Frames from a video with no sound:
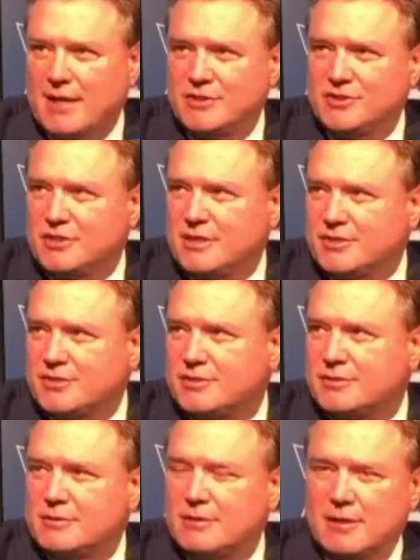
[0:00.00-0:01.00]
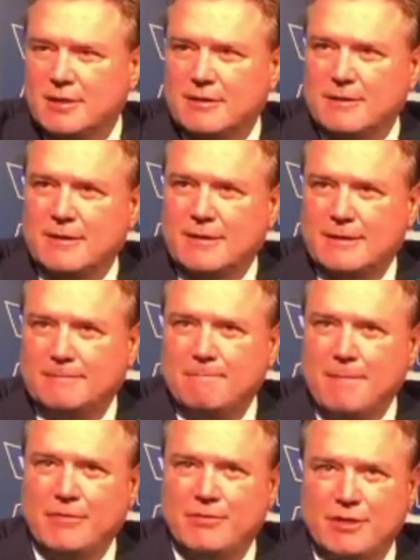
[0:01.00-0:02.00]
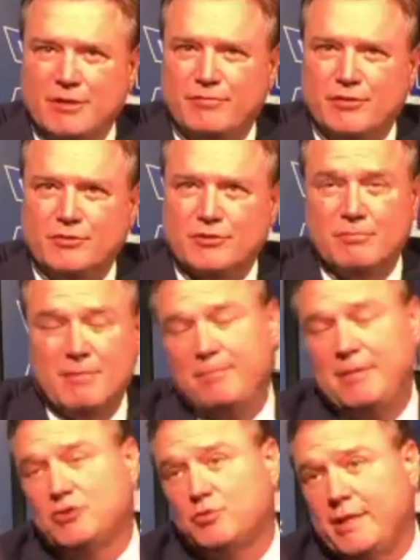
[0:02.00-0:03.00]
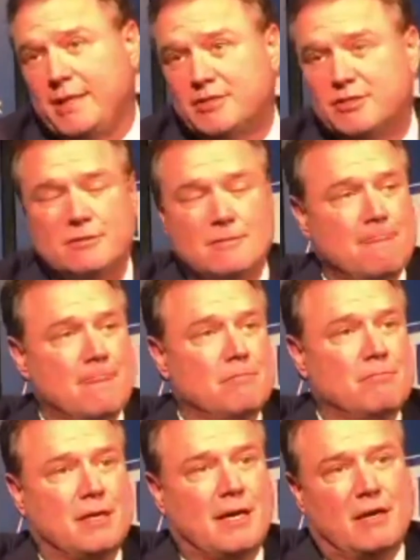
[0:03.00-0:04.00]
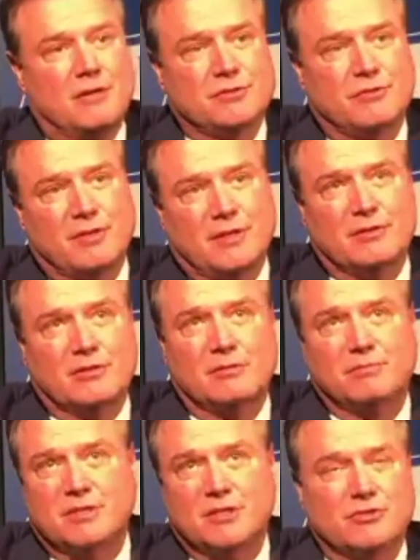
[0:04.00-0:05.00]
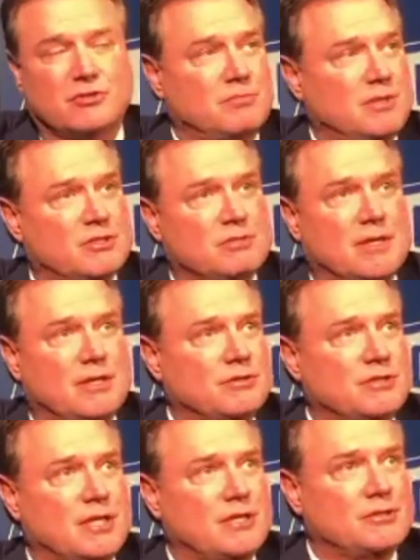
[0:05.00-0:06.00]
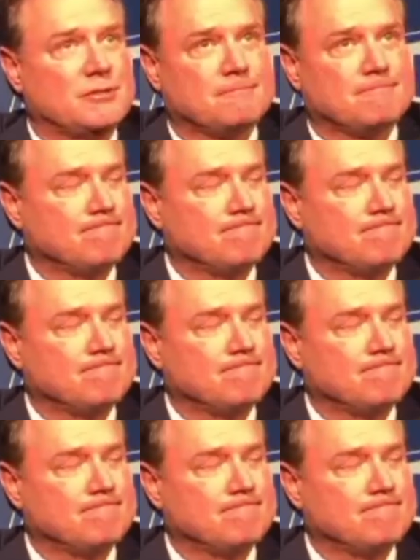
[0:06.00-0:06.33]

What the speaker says: not exist in the near future. It may be tweaks, but I also think there could potentially be some major changes.